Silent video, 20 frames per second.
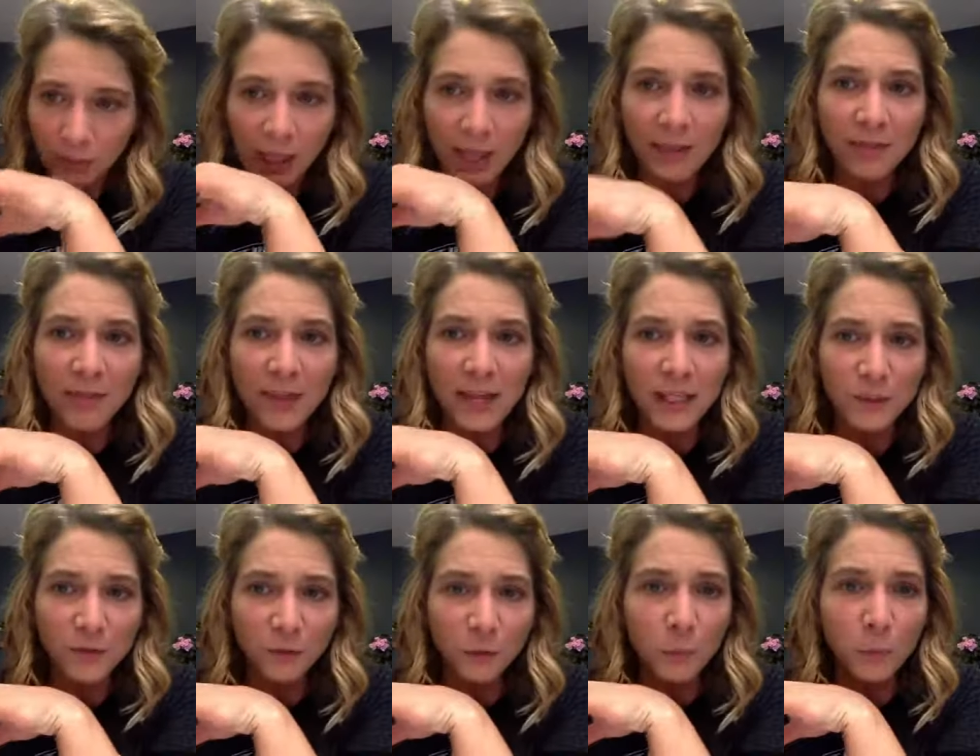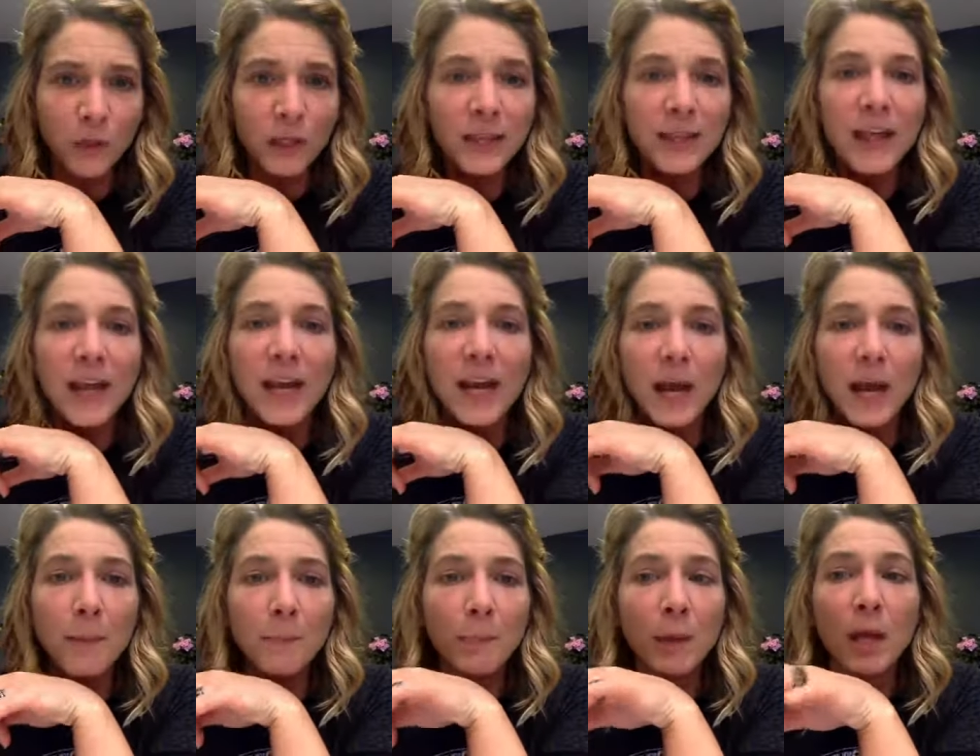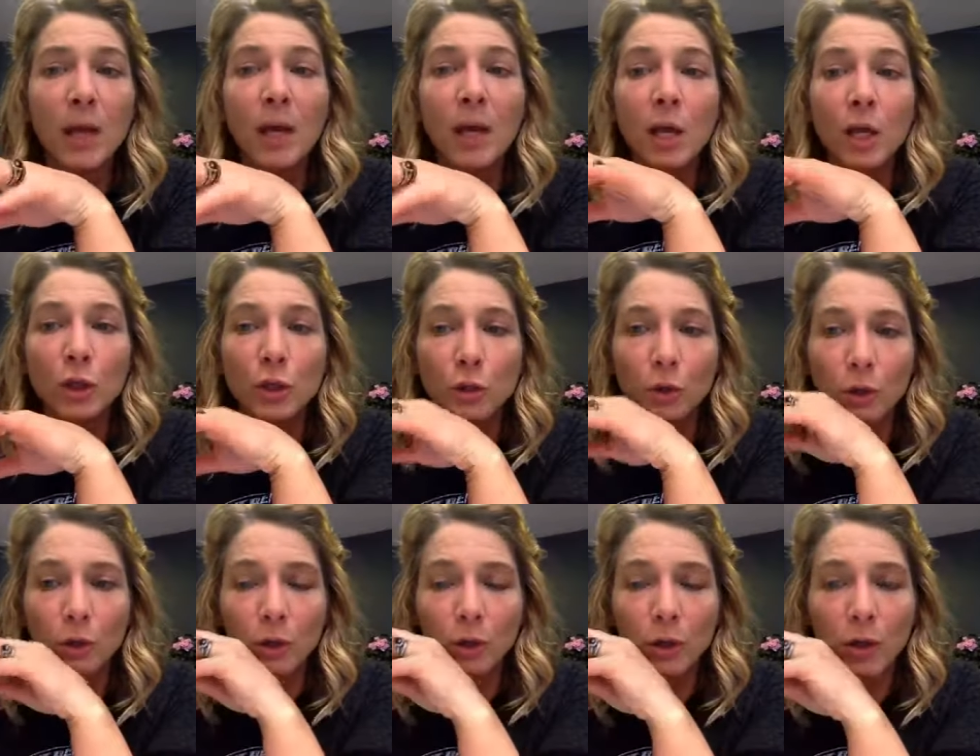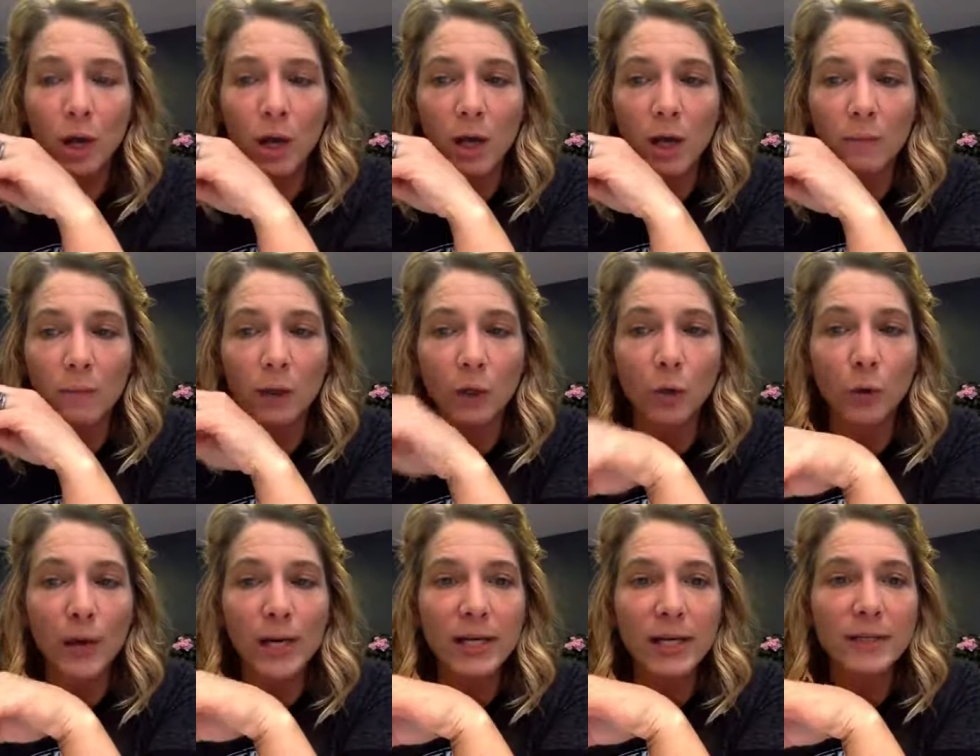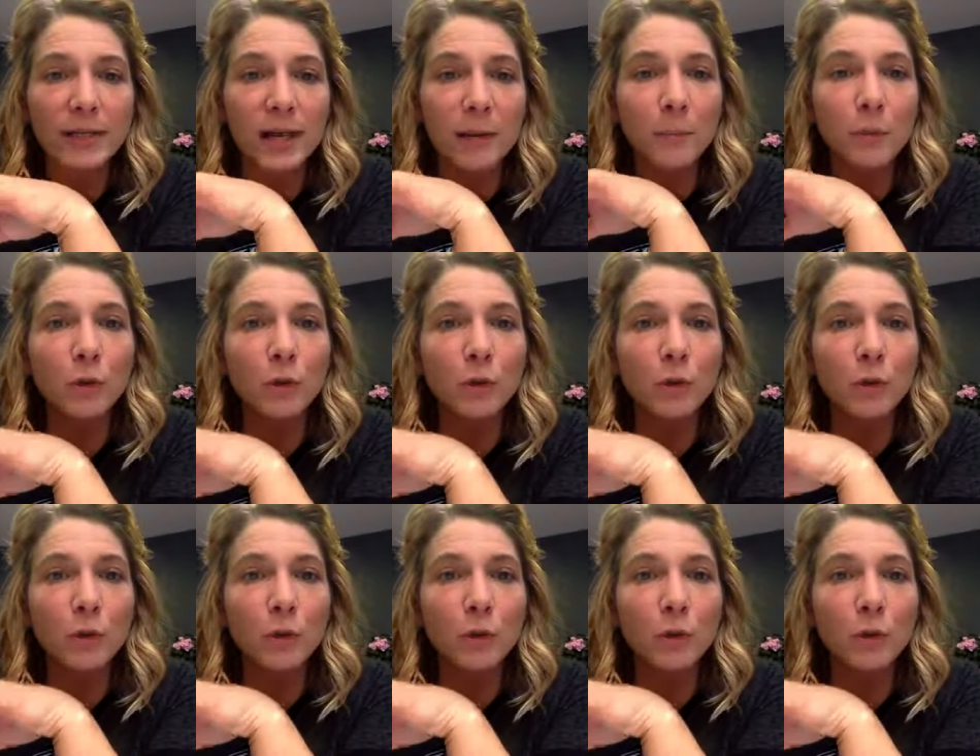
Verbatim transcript: And thanks for bringing that up. You're um, a great example.